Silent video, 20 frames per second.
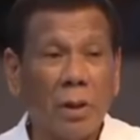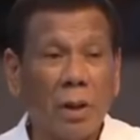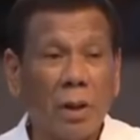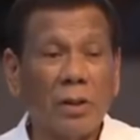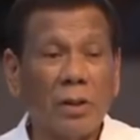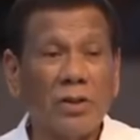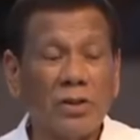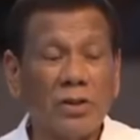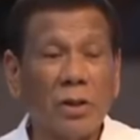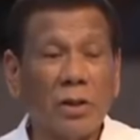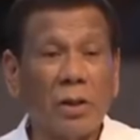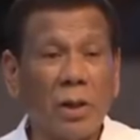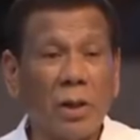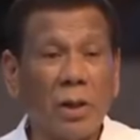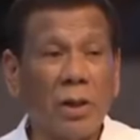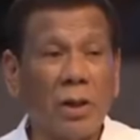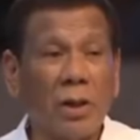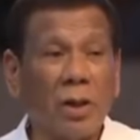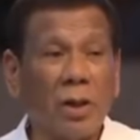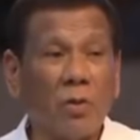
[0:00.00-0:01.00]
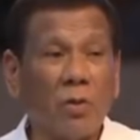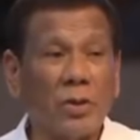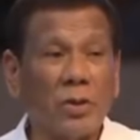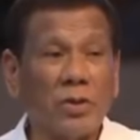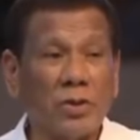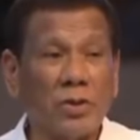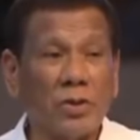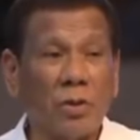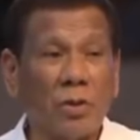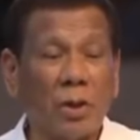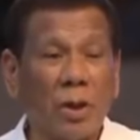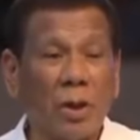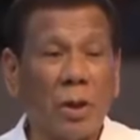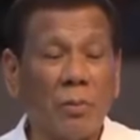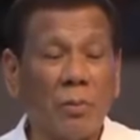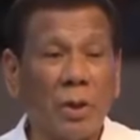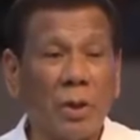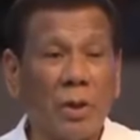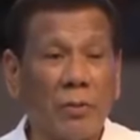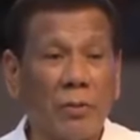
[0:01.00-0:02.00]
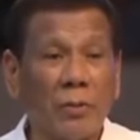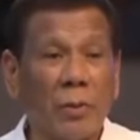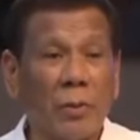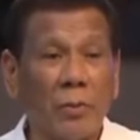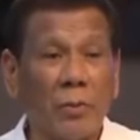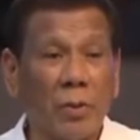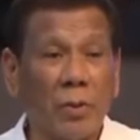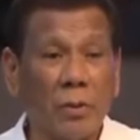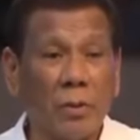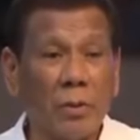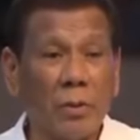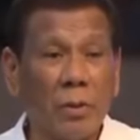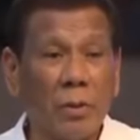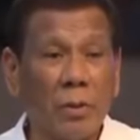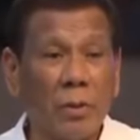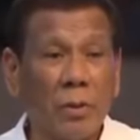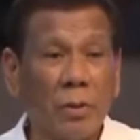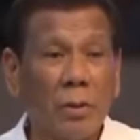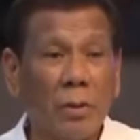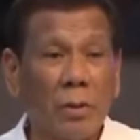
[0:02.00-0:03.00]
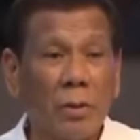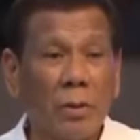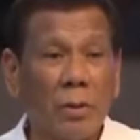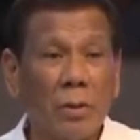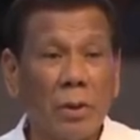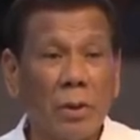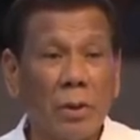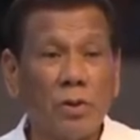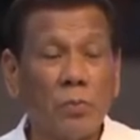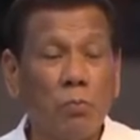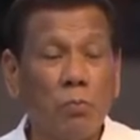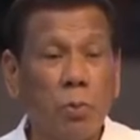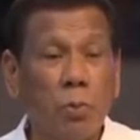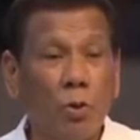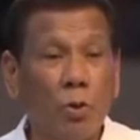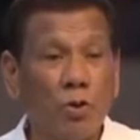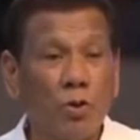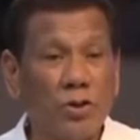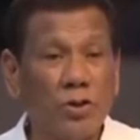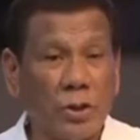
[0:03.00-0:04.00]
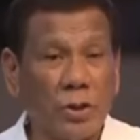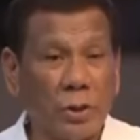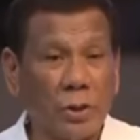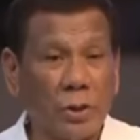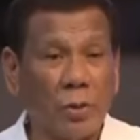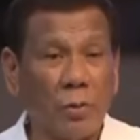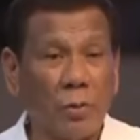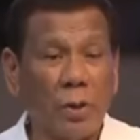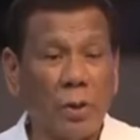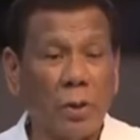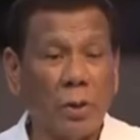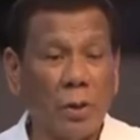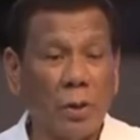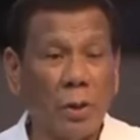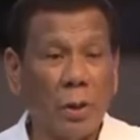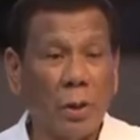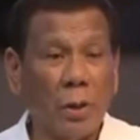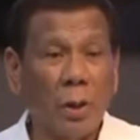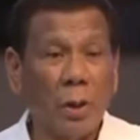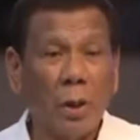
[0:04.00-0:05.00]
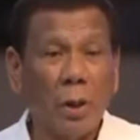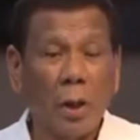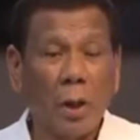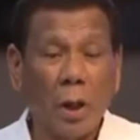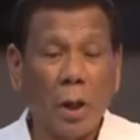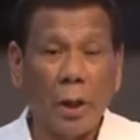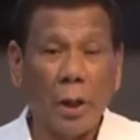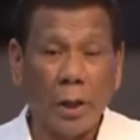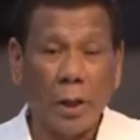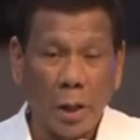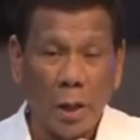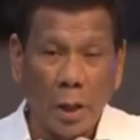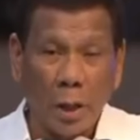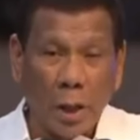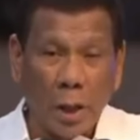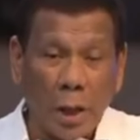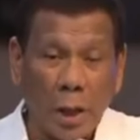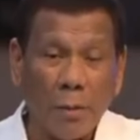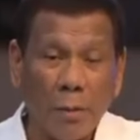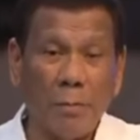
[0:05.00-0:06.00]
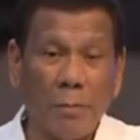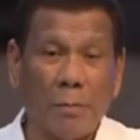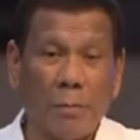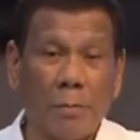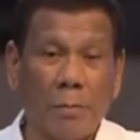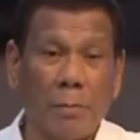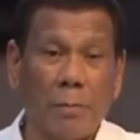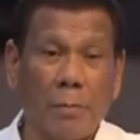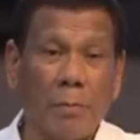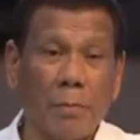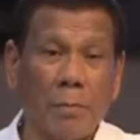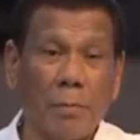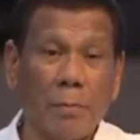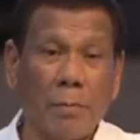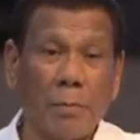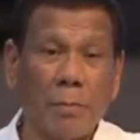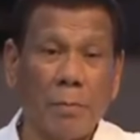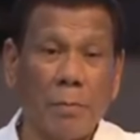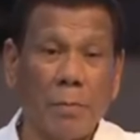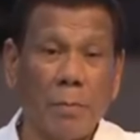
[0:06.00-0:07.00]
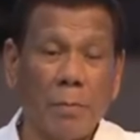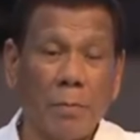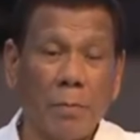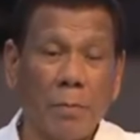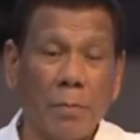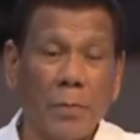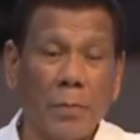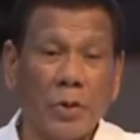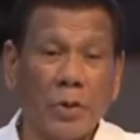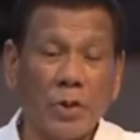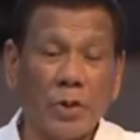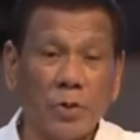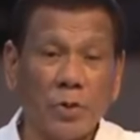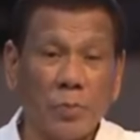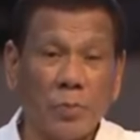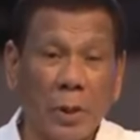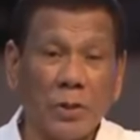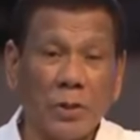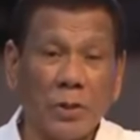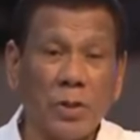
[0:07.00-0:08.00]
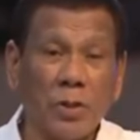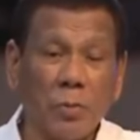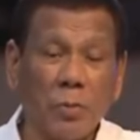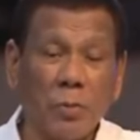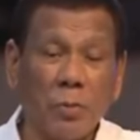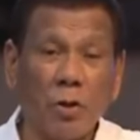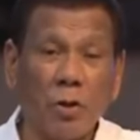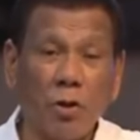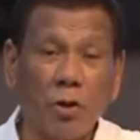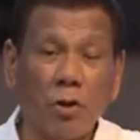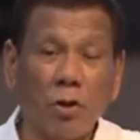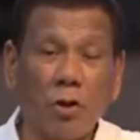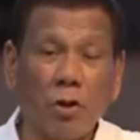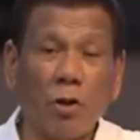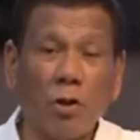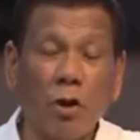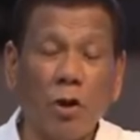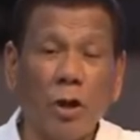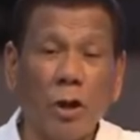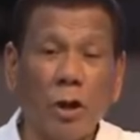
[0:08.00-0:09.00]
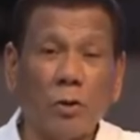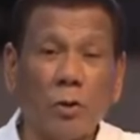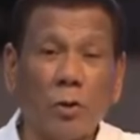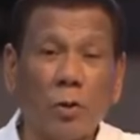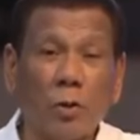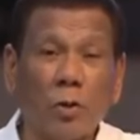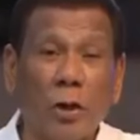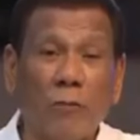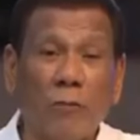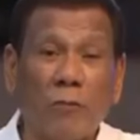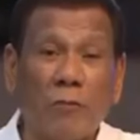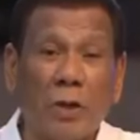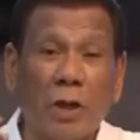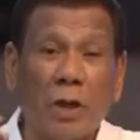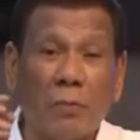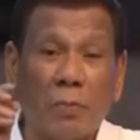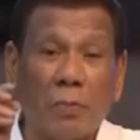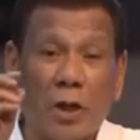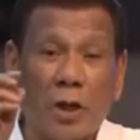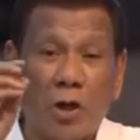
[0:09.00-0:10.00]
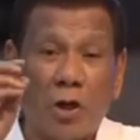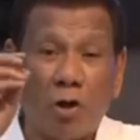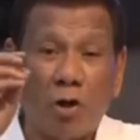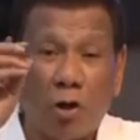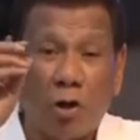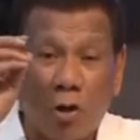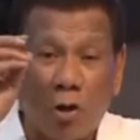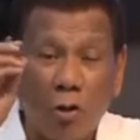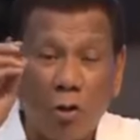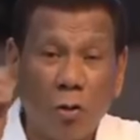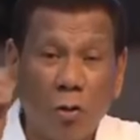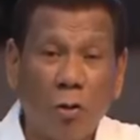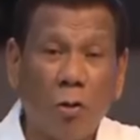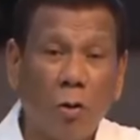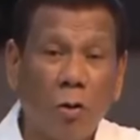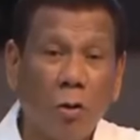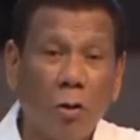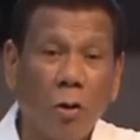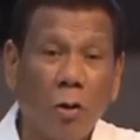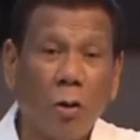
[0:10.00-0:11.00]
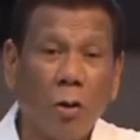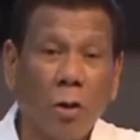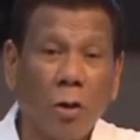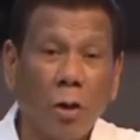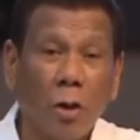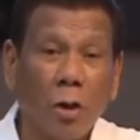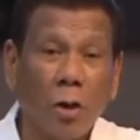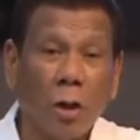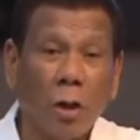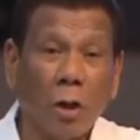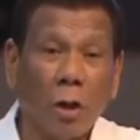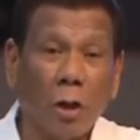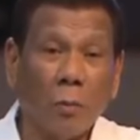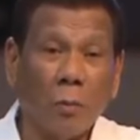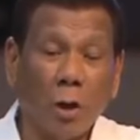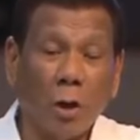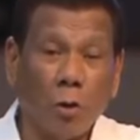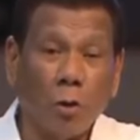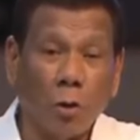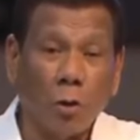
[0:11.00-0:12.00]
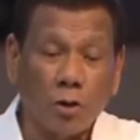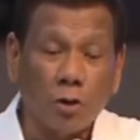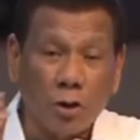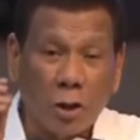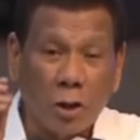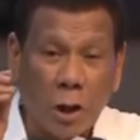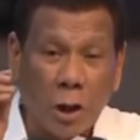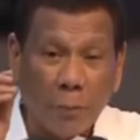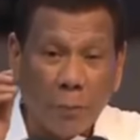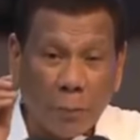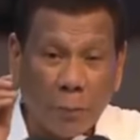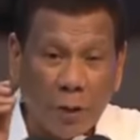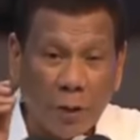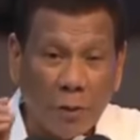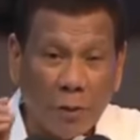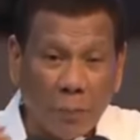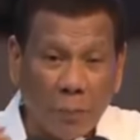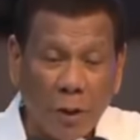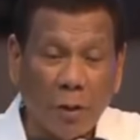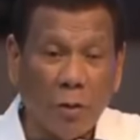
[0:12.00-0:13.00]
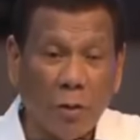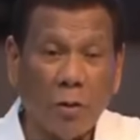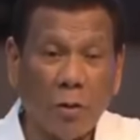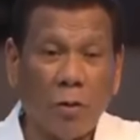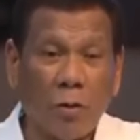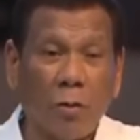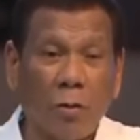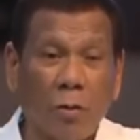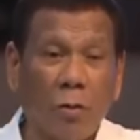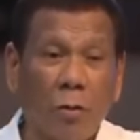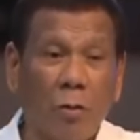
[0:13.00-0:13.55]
answer any question coming from you. It's bullshit to me. I am responsible only to the Filipino. Ang maghusga Filipino.